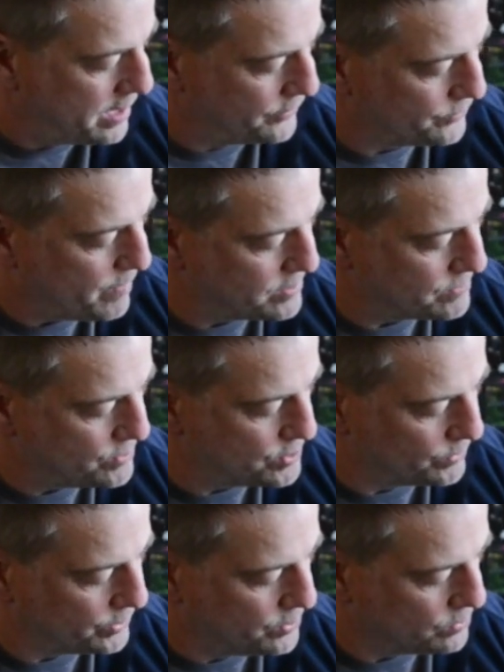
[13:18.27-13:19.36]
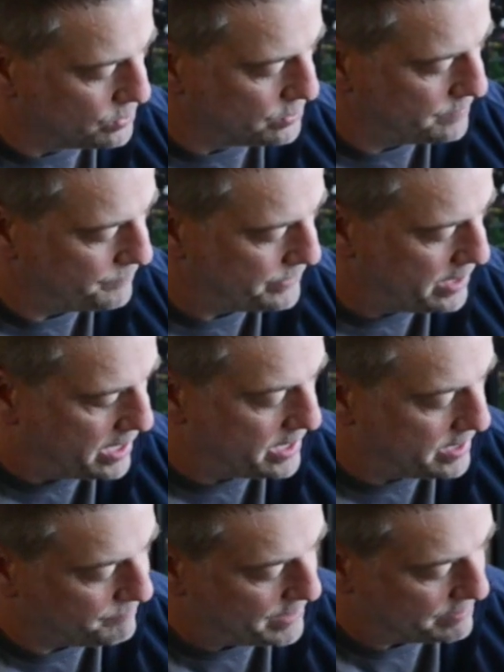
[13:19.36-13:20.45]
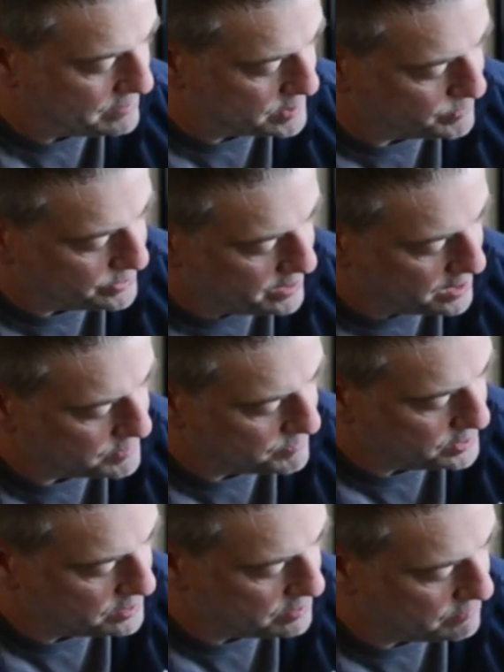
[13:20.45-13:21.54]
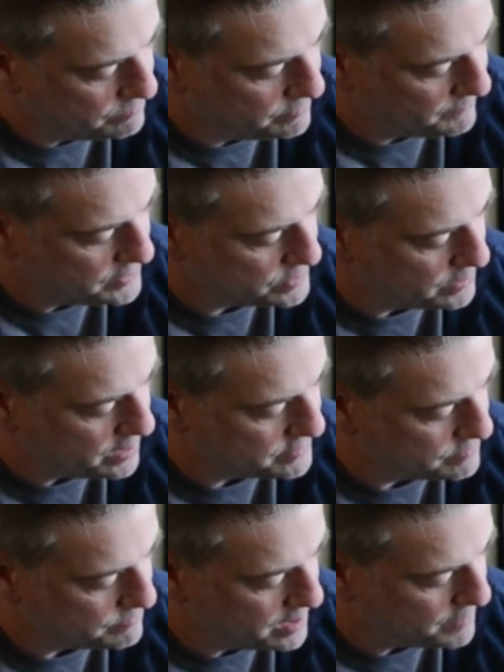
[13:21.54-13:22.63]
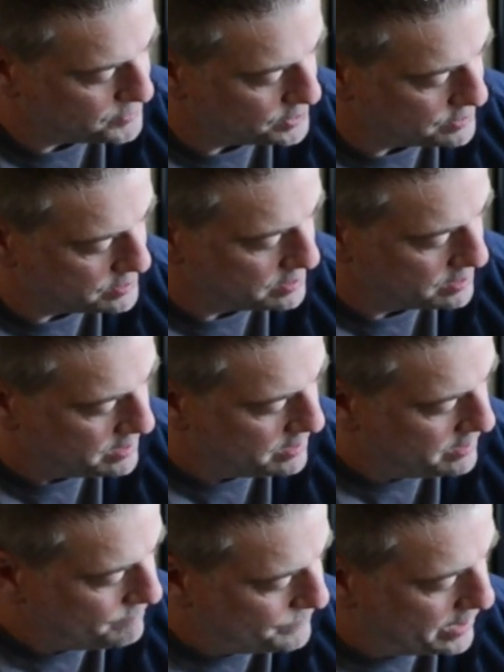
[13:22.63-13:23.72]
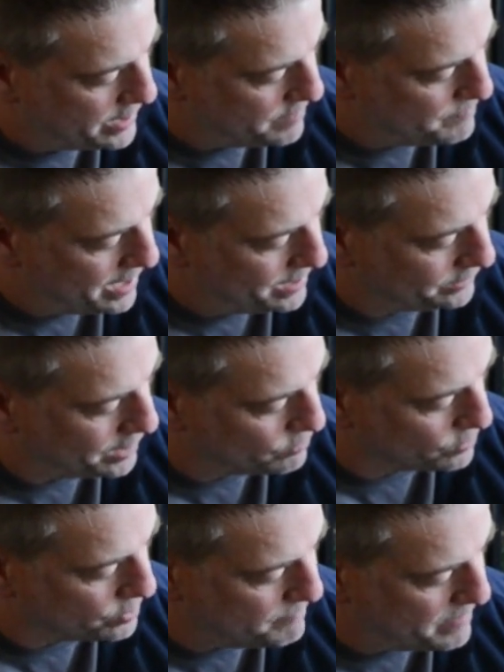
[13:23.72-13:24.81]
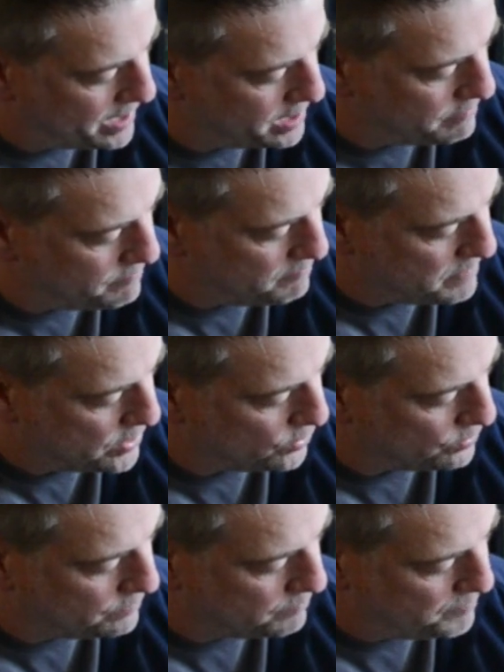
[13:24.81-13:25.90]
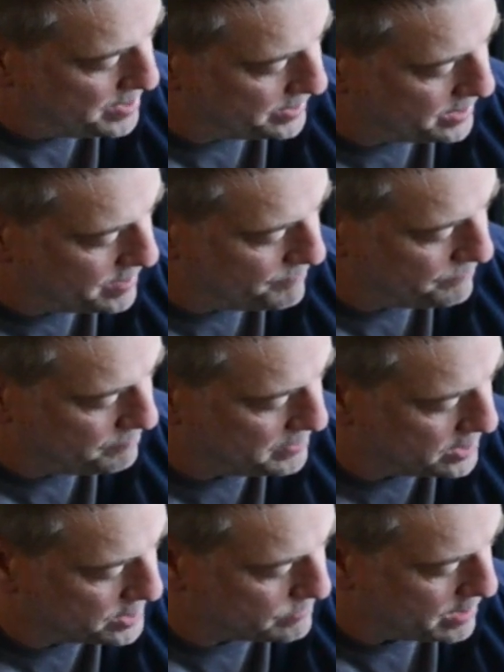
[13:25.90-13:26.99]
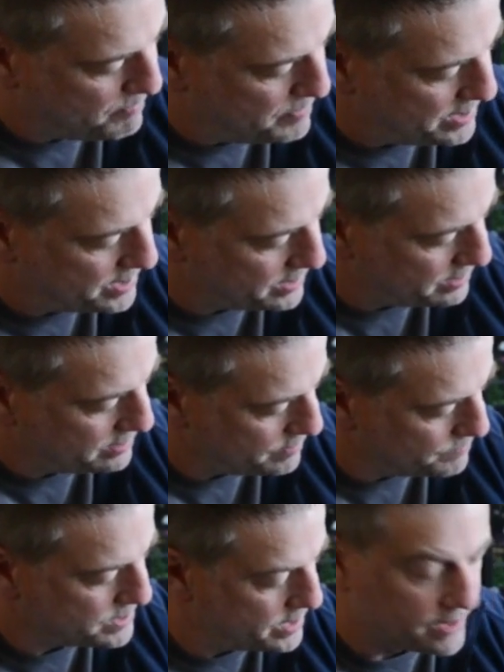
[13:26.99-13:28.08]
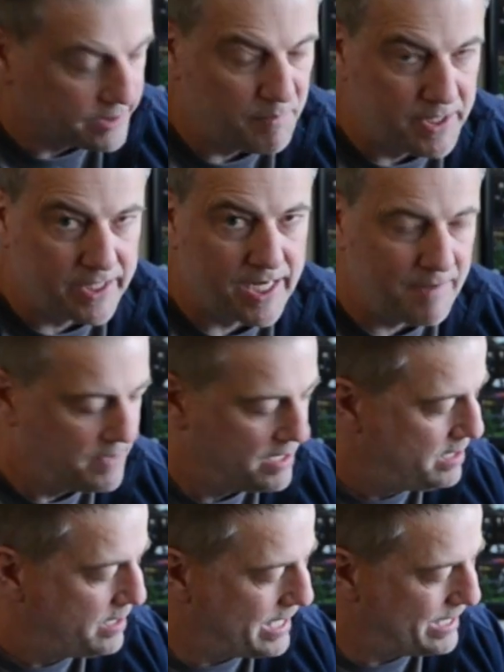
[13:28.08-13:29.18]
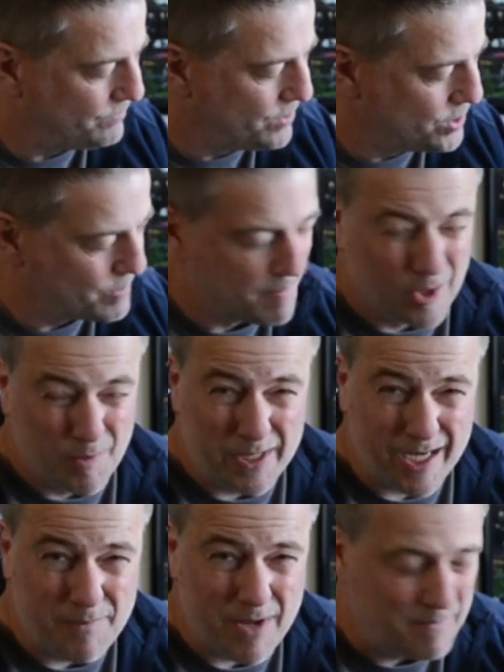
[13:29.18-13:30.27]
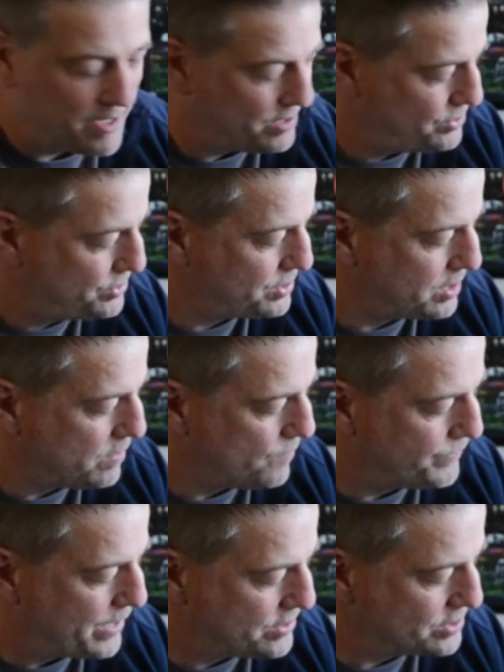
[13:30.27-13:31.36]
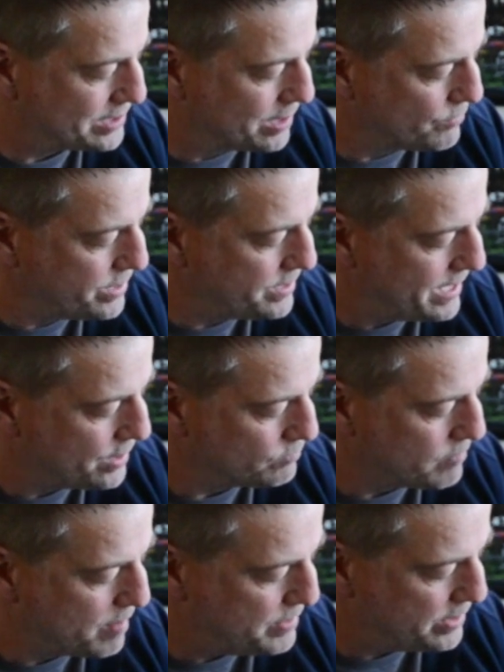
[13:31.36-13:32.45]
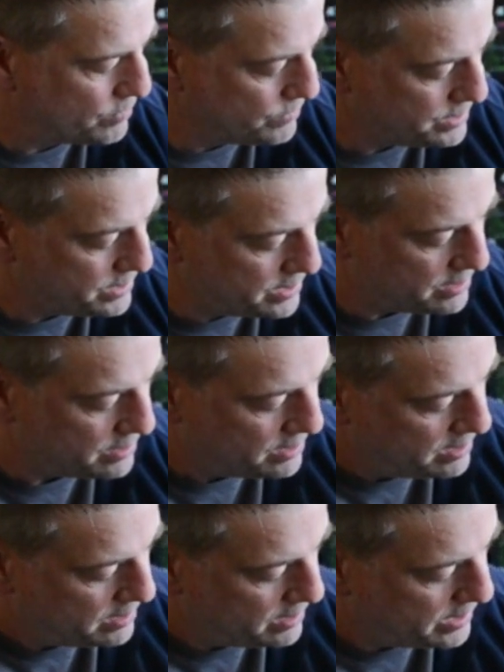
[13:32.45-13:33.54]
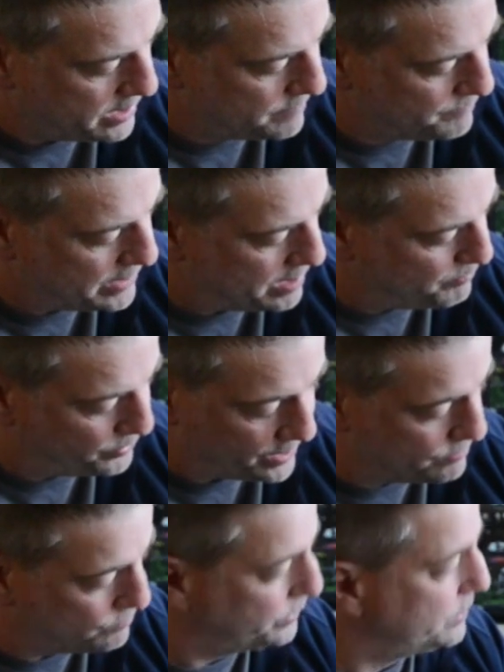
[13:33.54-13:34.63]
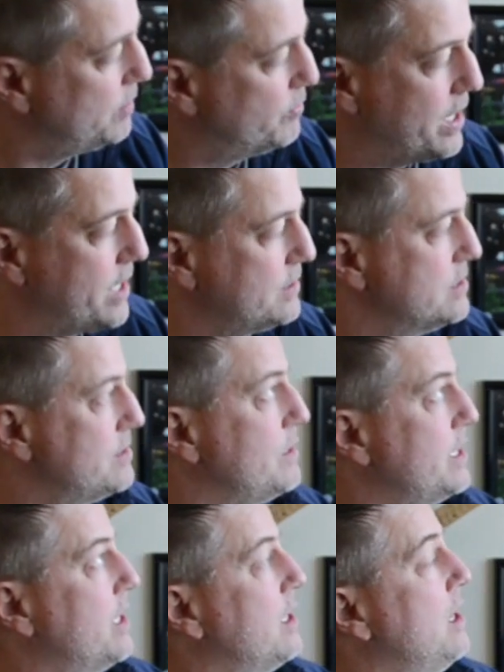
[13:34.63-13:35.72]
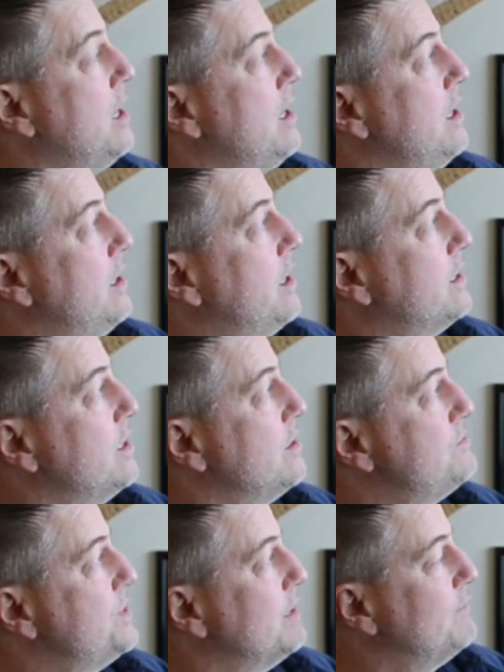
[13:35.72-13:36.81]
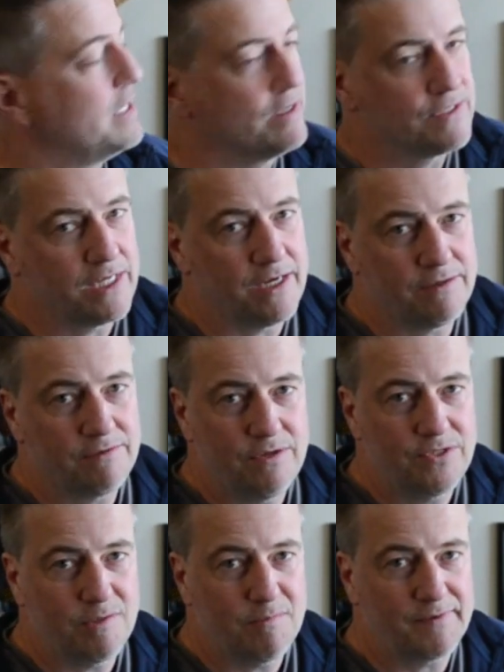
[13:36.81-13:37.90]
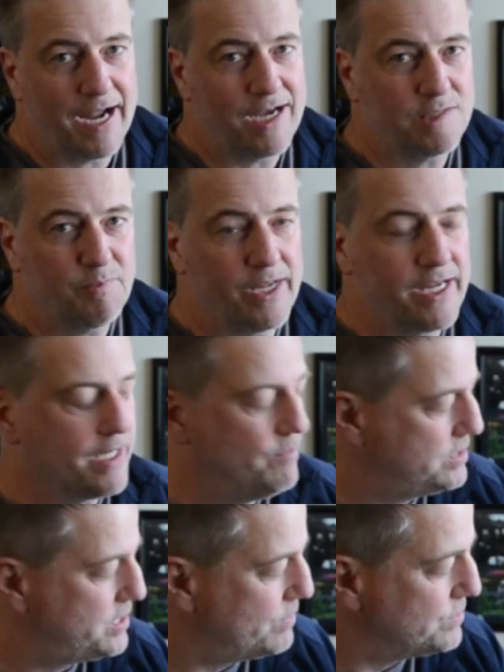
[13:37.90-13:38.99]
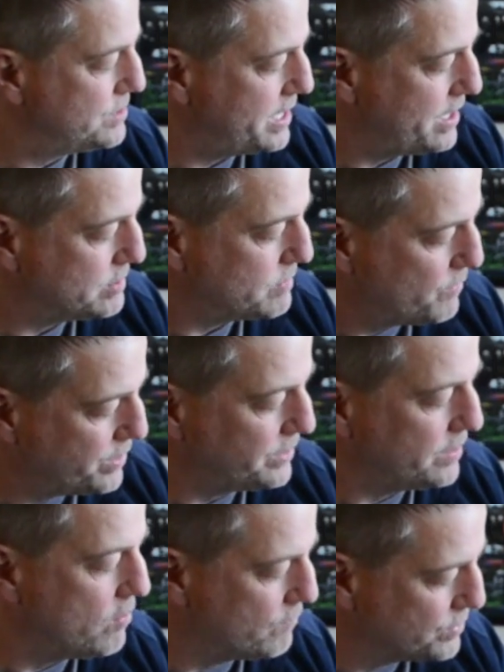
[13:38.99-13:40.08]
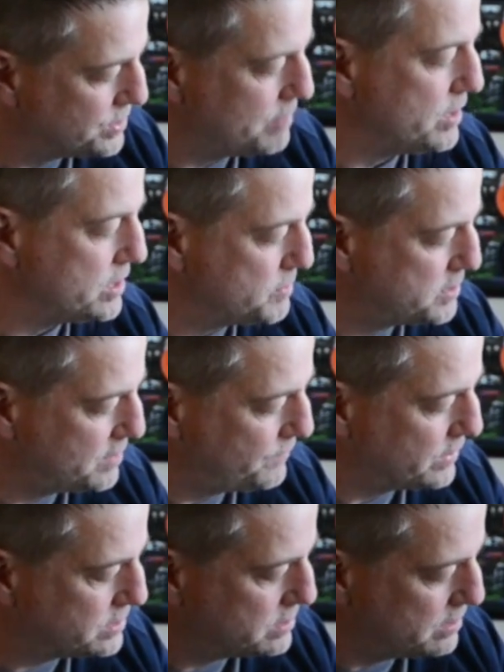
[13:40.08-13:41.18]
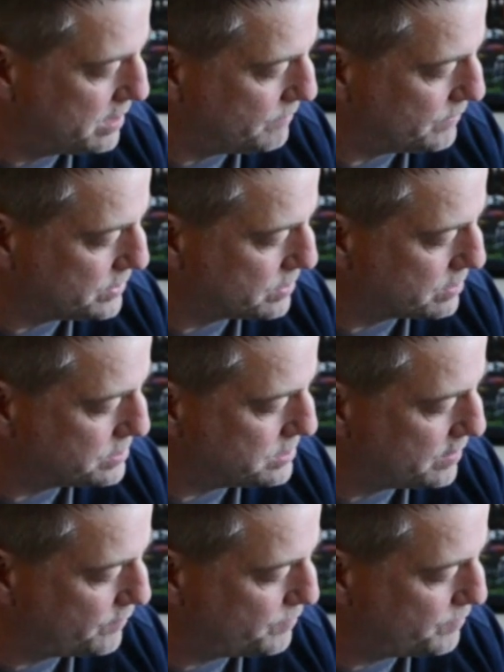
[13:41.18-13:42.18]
Three-way switch is really cool. That's pretty awesome too if you just want to have some options. I lowered my middle pickup because when I pick, it was hitting the pickup. I don't use my middle pickup that much, so I just lowered it down where my pick wouldn't hit it. And it played really good at practice. I mean, again, a ton of videos on YouTube of guys playing it with tone sounds, but I wanted to go over some of the specifics of the guitar itself.